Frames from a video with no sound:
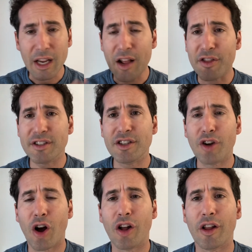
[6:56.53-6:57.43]
This is
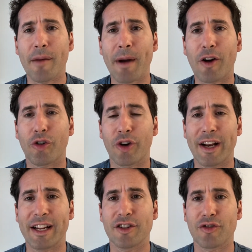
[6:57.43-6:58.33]
all about
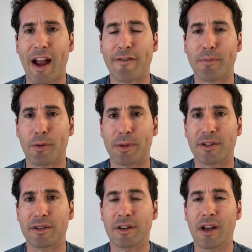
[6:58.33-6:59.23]
creating a draft
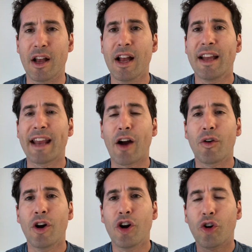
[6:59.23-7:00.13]
purpose.
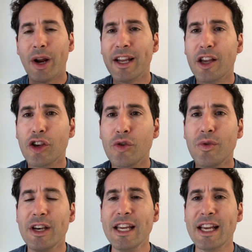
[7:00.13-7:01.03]
Now, creating a
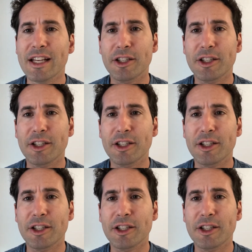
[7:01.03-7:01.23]
unique and